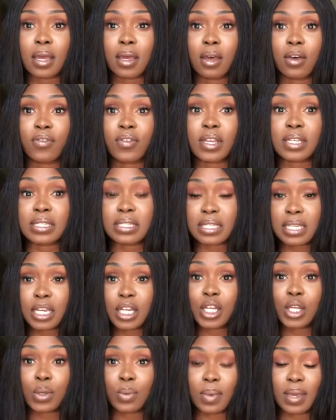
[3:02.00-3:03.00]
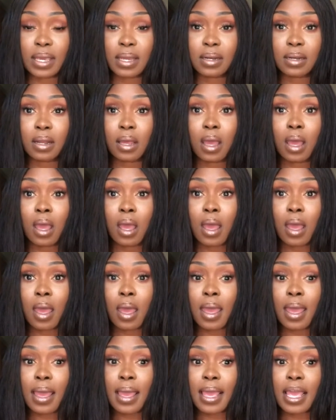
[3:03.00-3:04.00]
of continuing
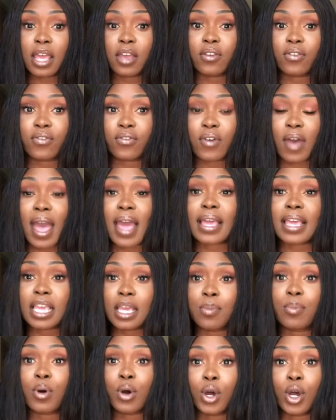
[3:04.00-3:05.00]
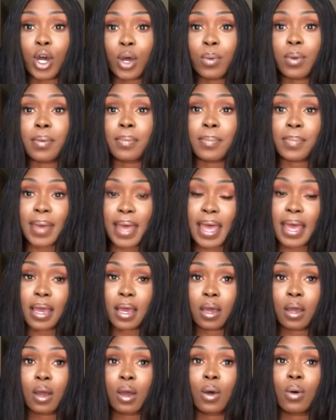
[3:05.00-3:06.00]
if I keep on going
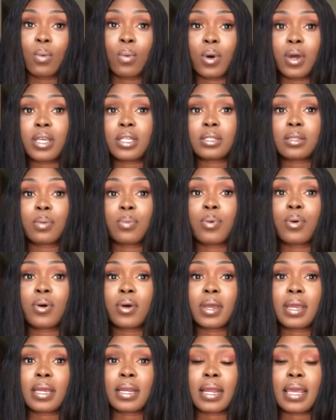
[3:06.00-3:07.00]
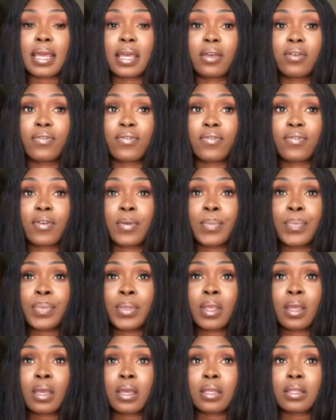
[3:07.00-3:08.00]
back? What is the point if
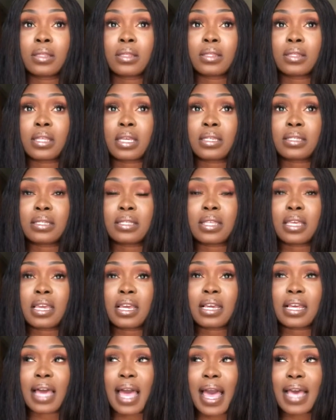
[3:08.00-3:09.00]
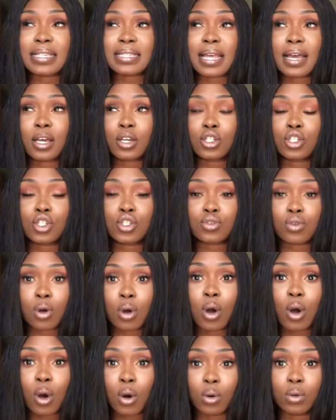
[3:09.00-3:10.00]
this thing has like a
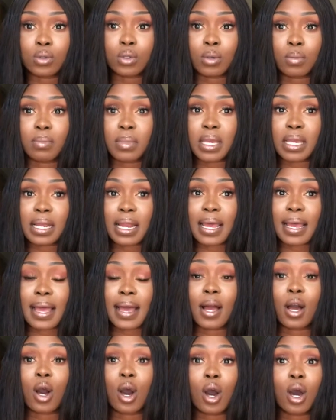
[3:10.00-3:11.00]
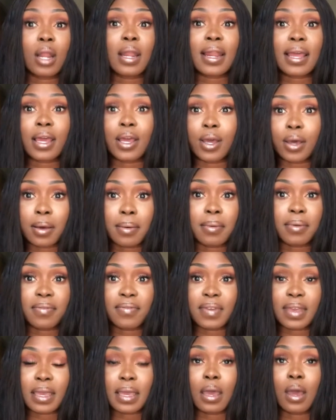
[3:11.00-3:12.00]
stronghold on me, like I can't let go of
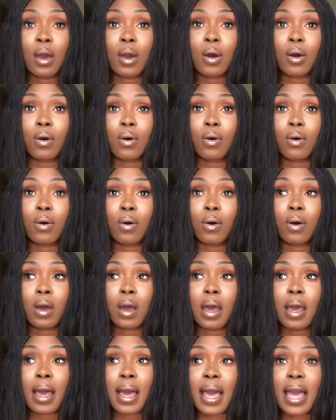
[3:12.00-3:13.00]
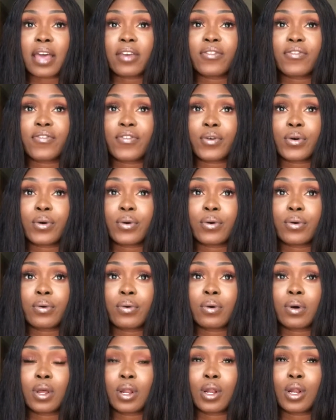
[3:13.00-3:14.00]
it, or I
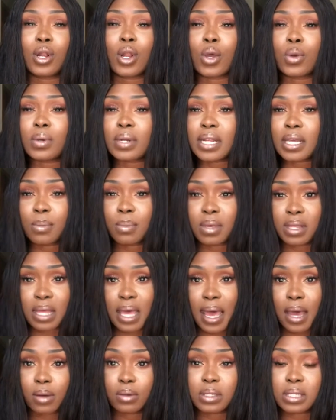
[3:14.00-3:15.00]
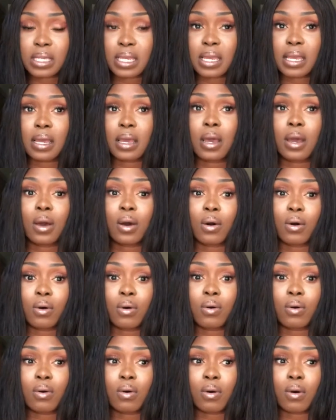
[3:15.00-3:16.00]
feel lonely without it,
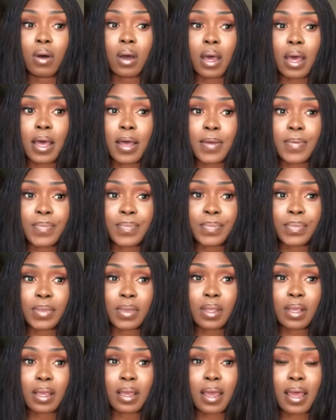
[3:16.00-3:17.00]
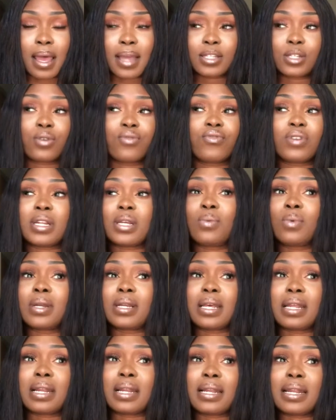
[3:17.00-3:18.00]
or I don't really
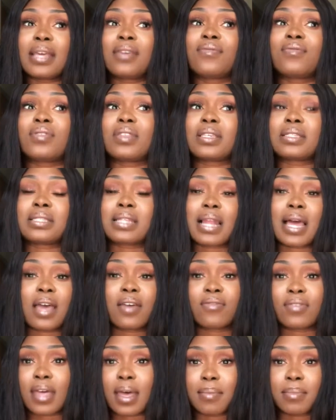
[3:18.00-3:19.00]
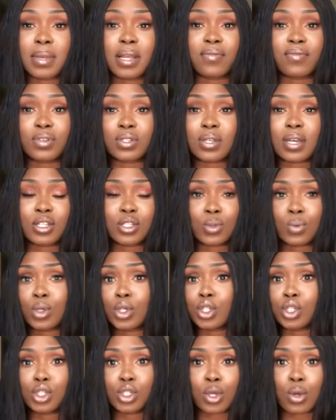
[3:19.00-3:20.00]
want to live this life that I'm living, so I just
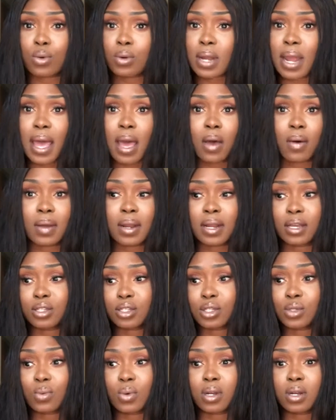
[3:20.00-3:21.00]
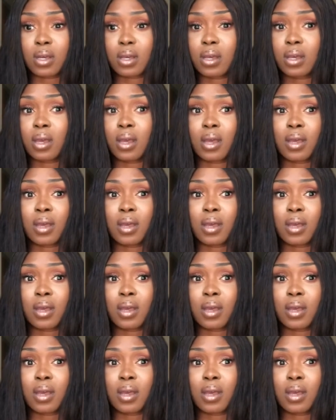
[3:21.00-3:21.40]
want to zone out and I just want to